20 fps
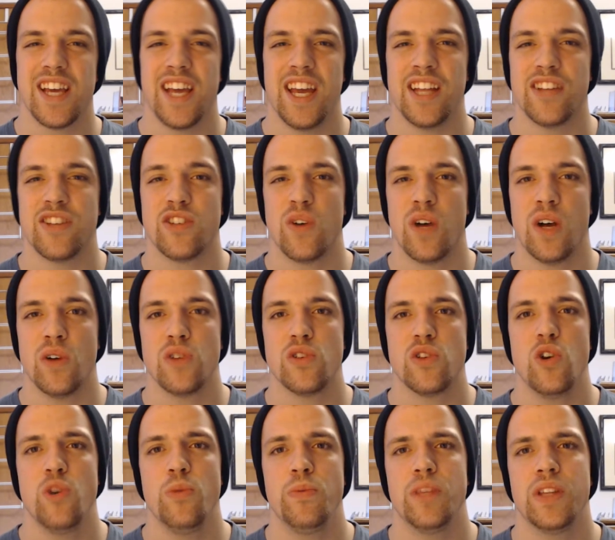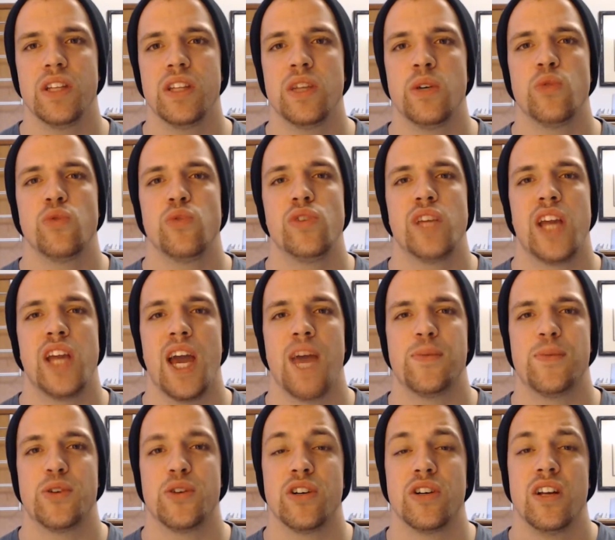And so I was hoping that they would
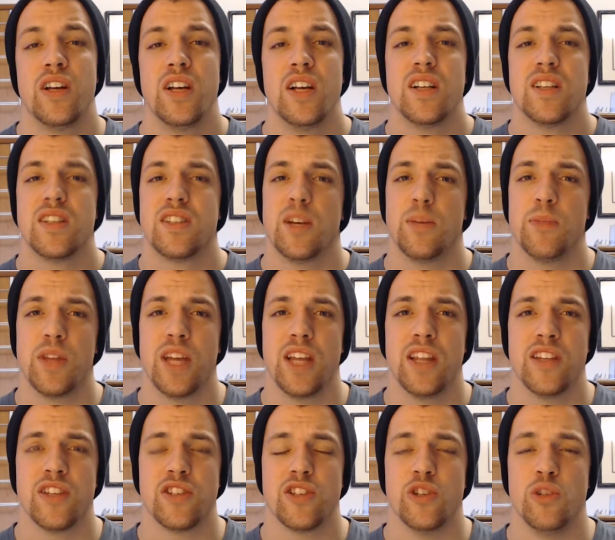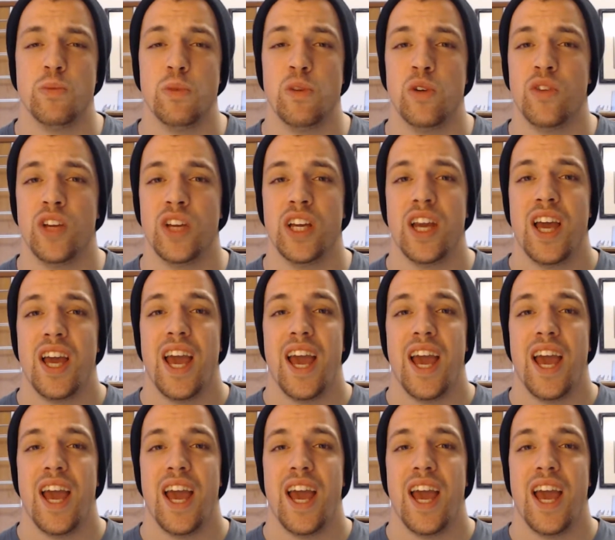recapture some of that in this new movie,